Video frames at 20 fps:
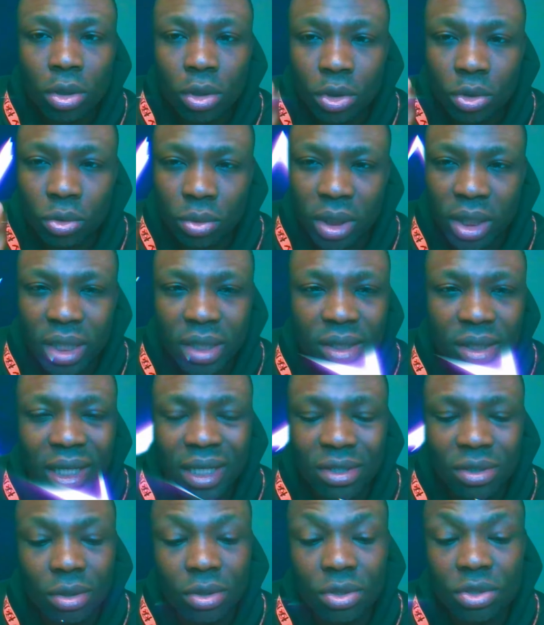to this
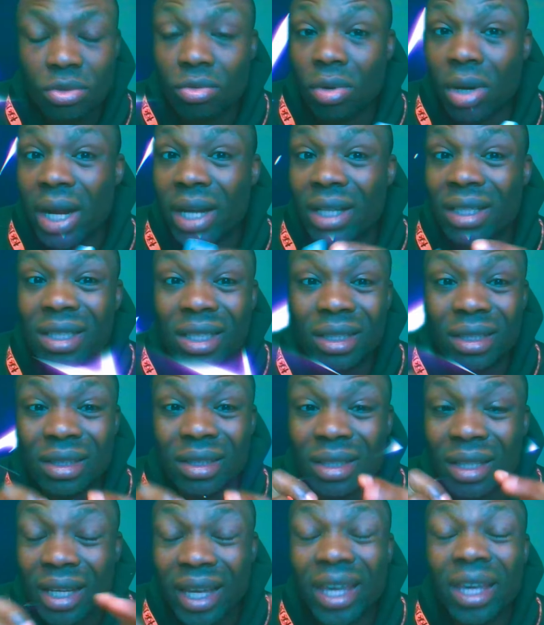than just
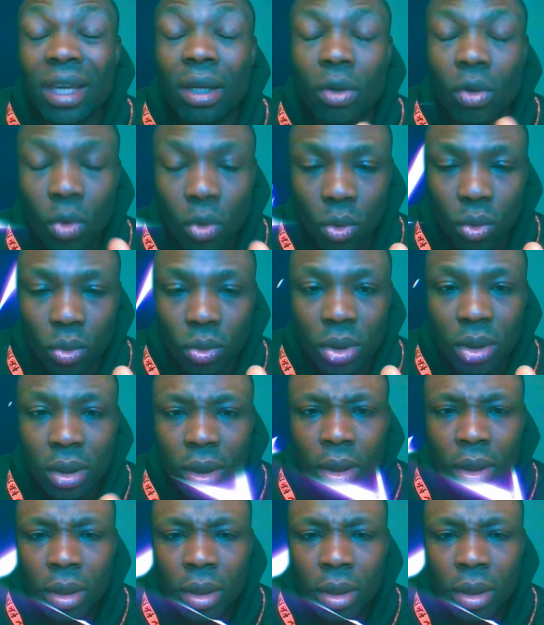writing a code.